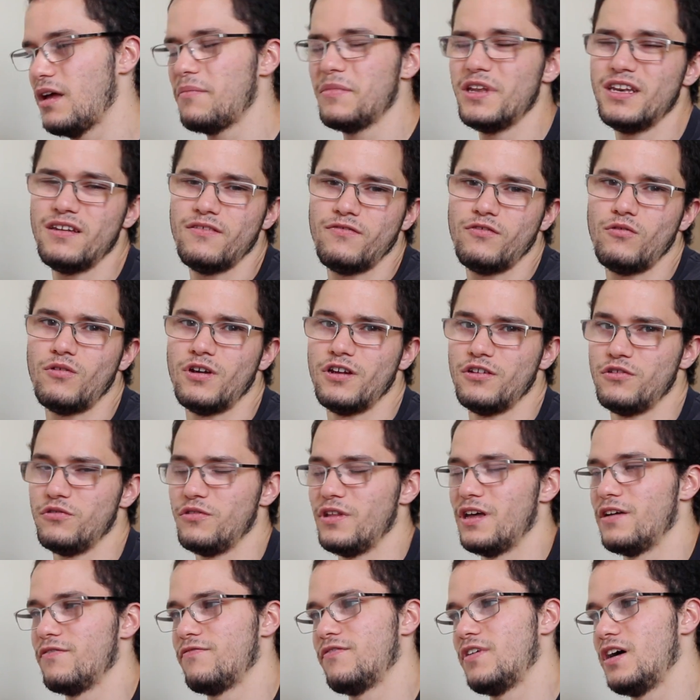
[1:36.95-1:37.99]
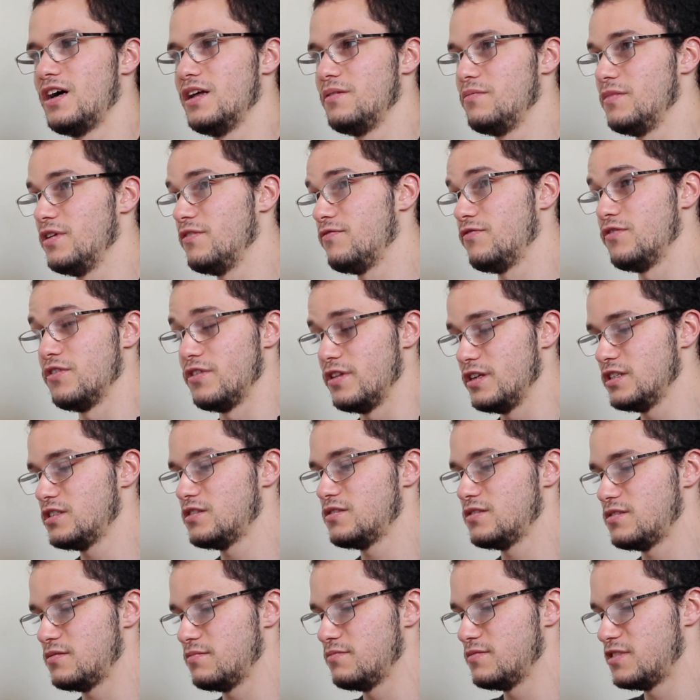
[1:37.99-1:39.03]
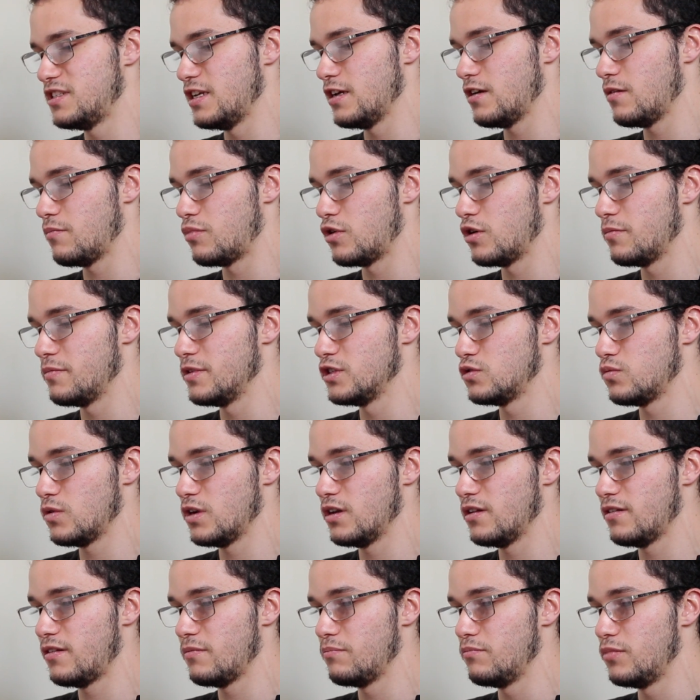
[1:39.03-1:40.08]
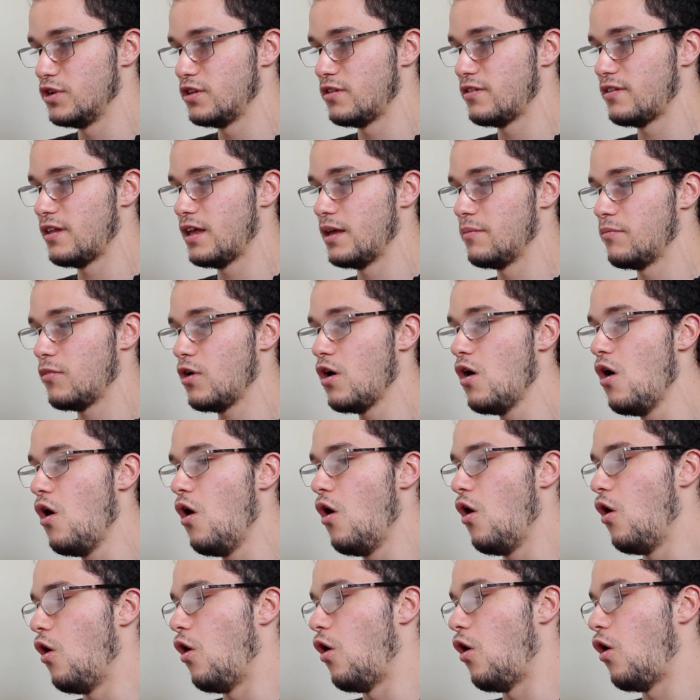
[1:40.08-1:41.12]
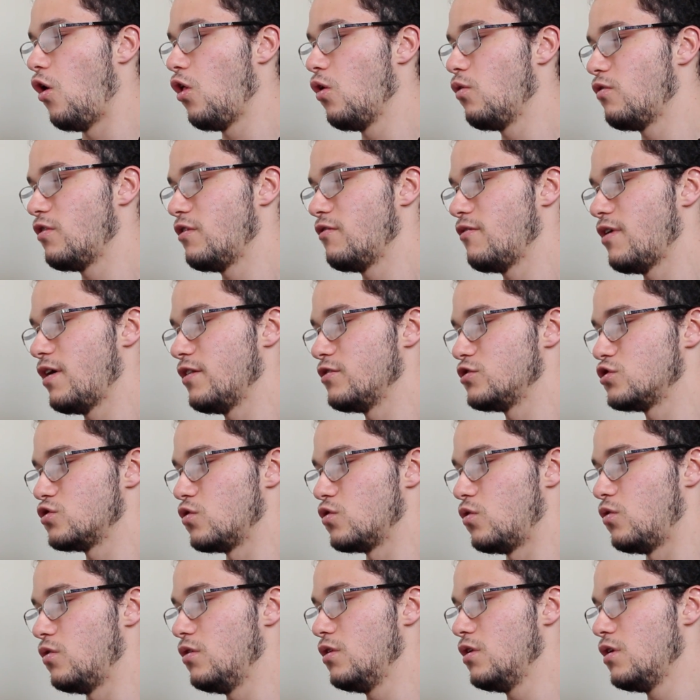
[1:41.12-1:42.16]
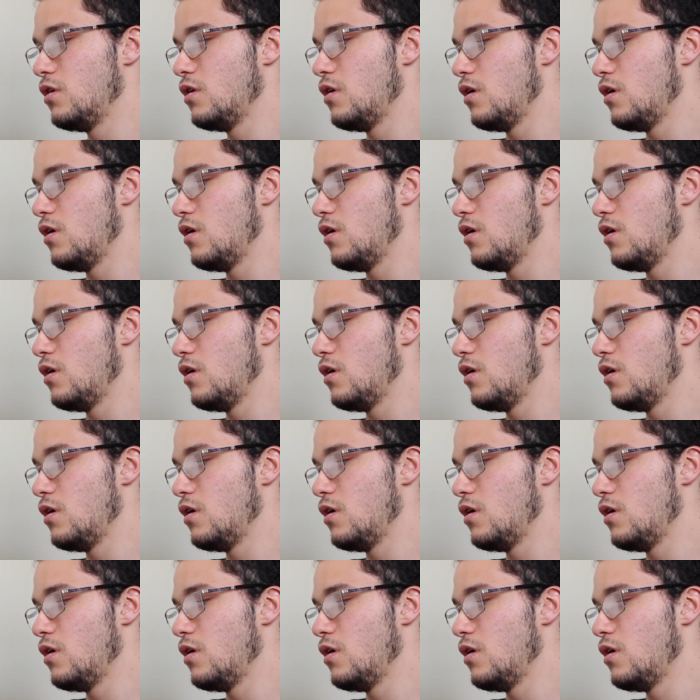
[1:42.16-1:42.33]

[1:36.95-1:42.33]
I mean, if you want to do that, fine. But for this sake of purpose, we're going to put the tape all the way around the sole.